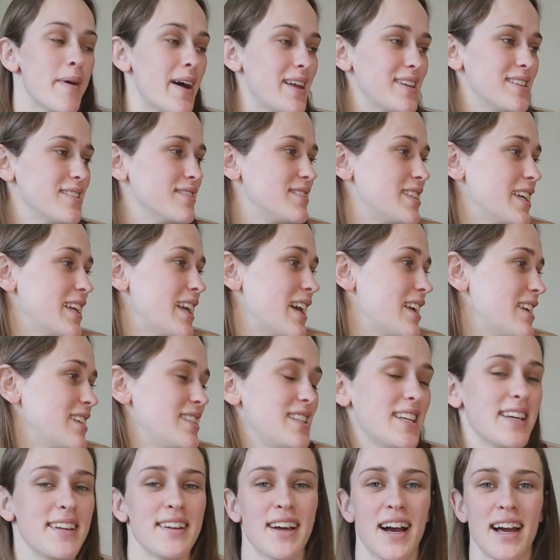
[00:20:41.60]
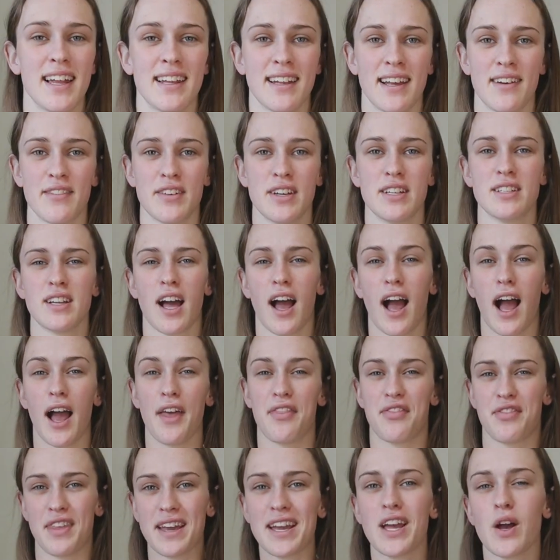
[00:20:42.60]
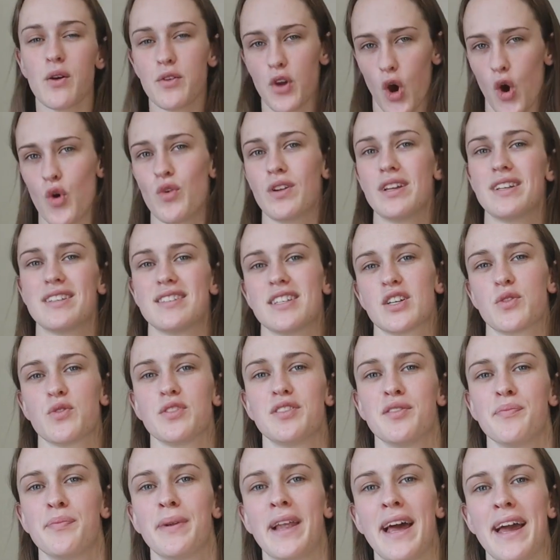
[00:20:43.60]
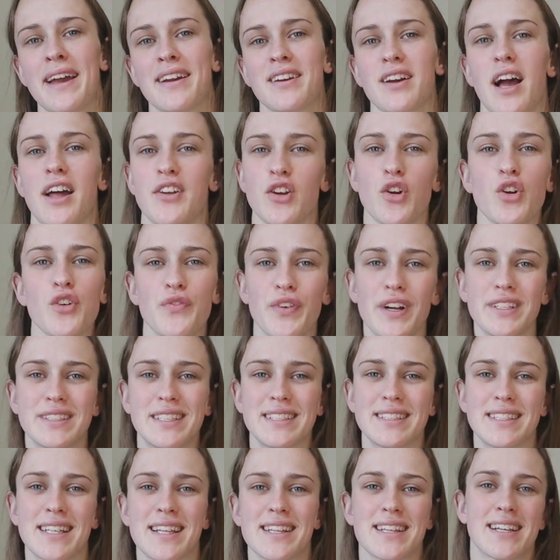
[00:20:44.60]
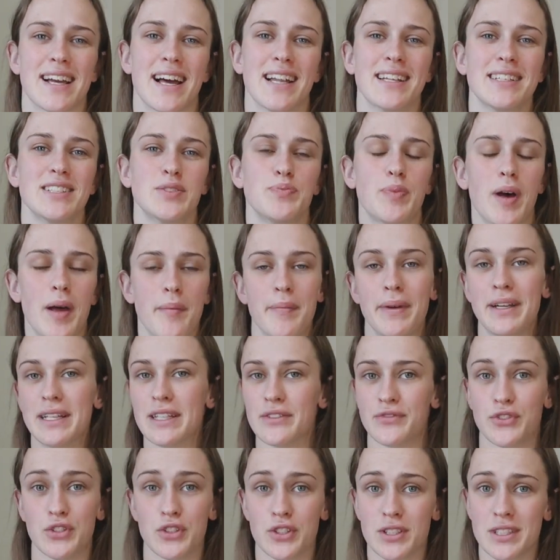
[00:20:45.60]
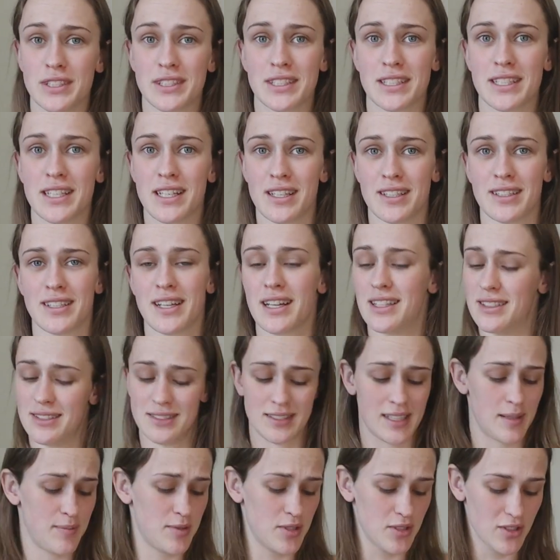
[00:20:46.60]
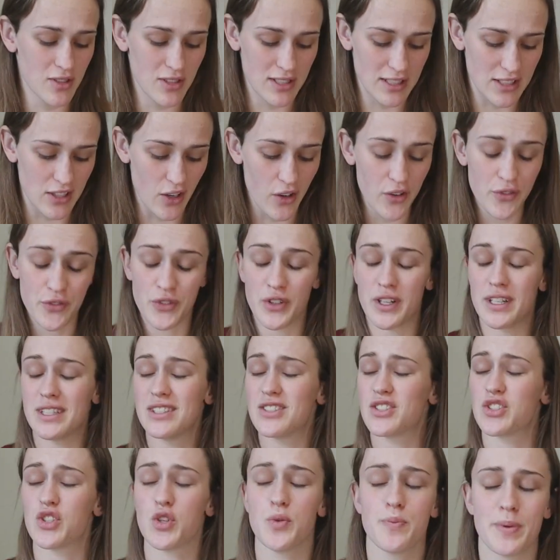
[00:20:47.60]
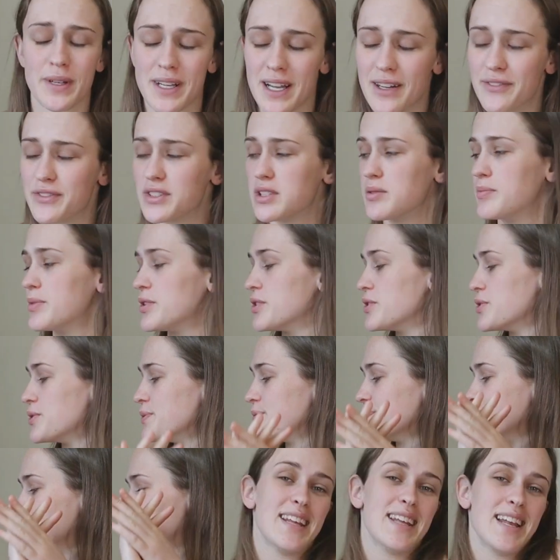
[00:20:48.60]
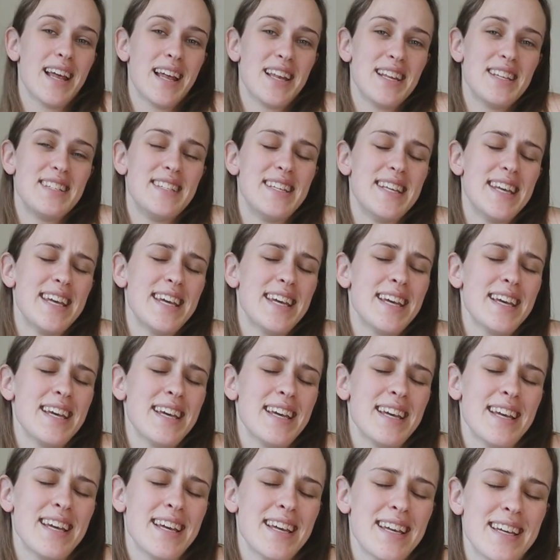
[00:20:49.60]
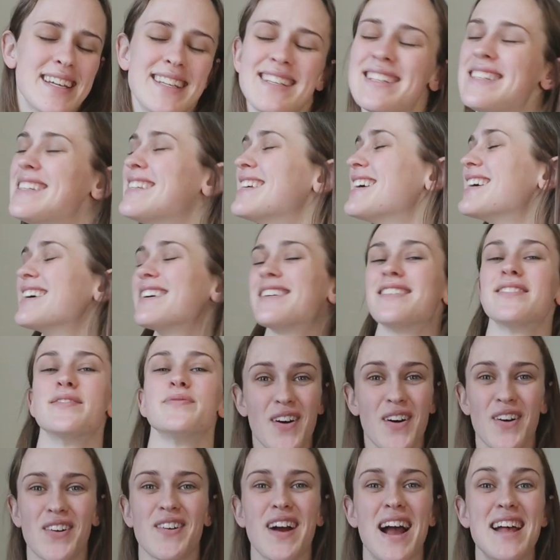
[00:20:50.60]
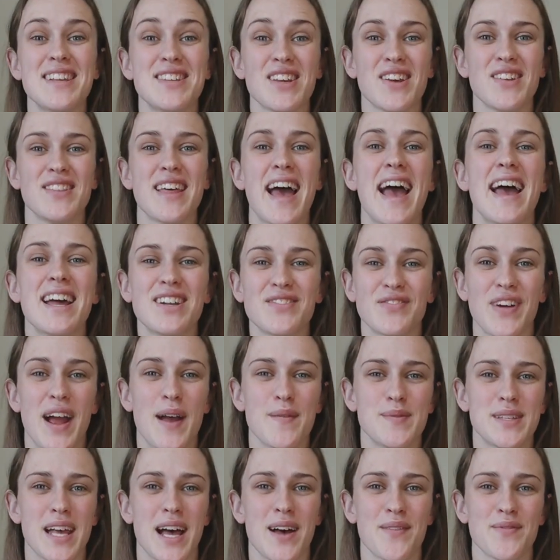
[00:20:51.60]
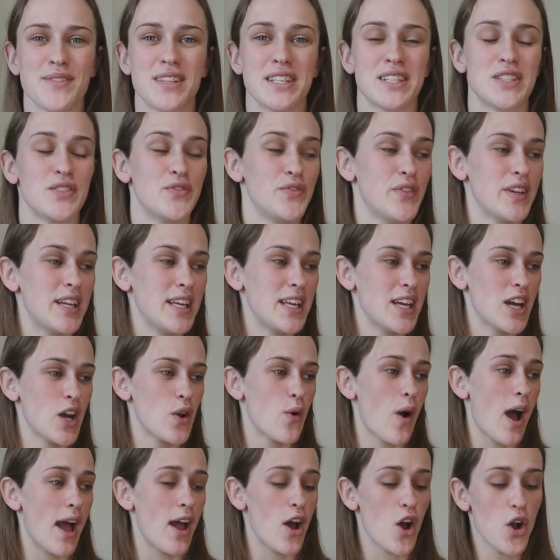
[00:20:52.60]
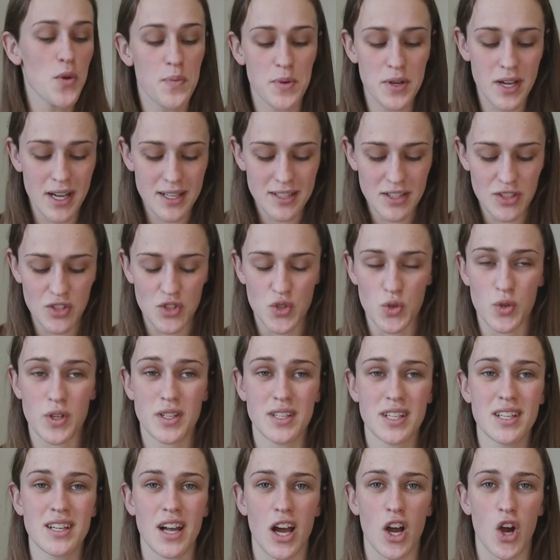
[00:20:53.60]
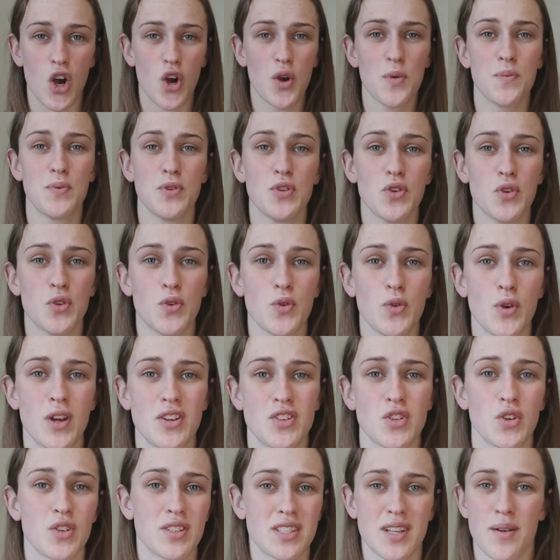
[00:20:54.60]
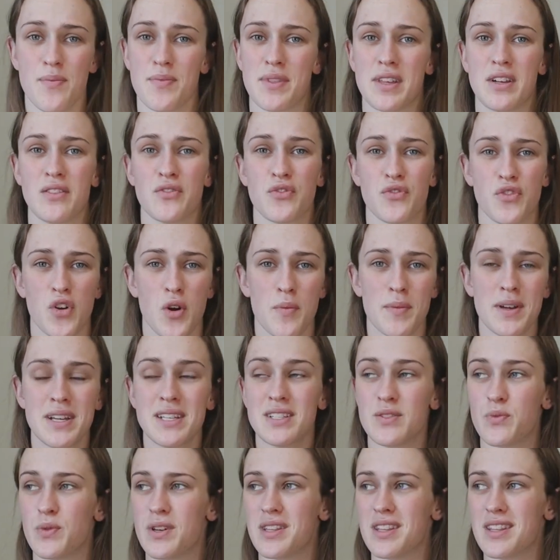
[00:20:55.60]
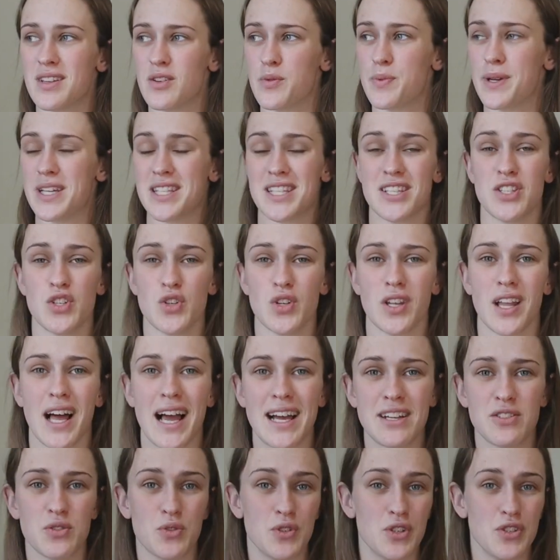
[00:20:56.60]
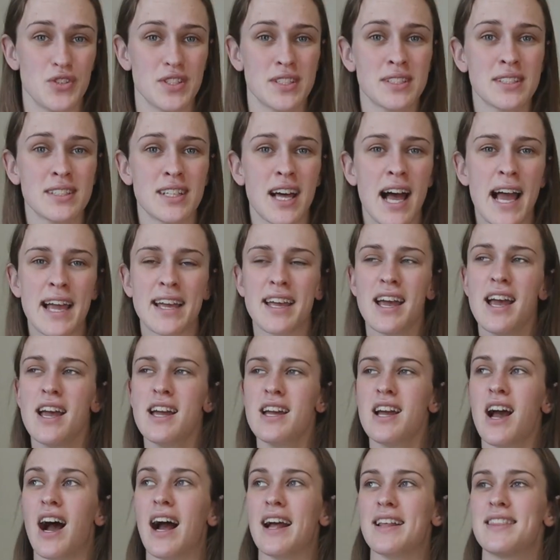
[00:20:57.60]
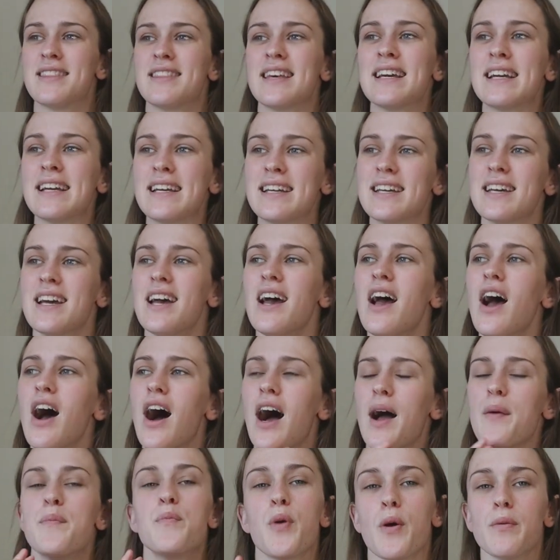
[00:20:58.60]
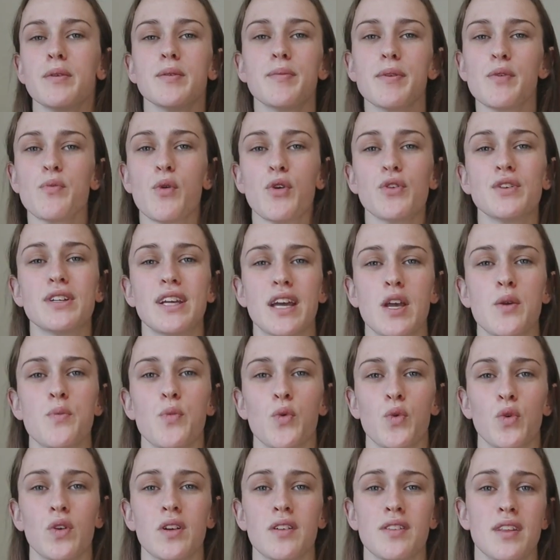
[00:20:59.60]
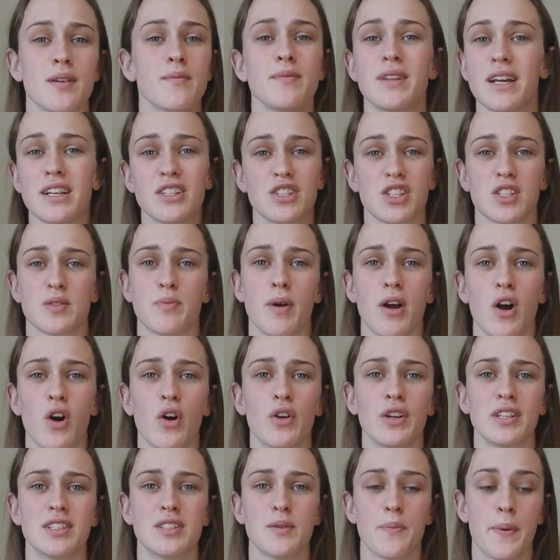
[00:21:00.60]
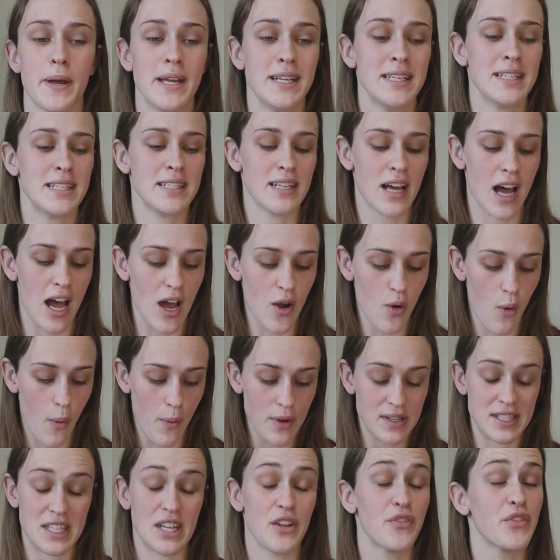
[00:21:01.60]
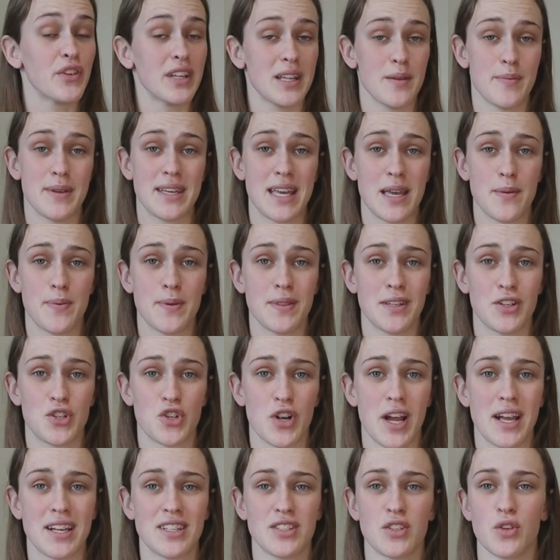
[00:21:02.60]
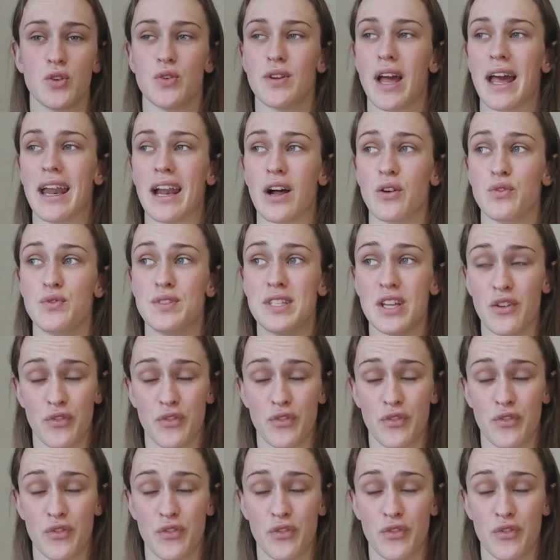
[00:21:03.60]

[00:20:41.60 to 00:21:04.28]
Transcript: my mind. 10 out of 10. I love it. I think I would only stick with the black. I don't know if I'd get the other colours, but I mean, if you're into the other colours, absolutely go for it. Super comfortable. 10 out of 10. Alright, so that wraps up this video. I hope you guys enjoyed it. I hope you took something from it, whether there were pieces you liked or you didn't like. I think I probably won't keep all of them. That's just my honest opinion. I will definitely be keeping the tracksuit, and I'll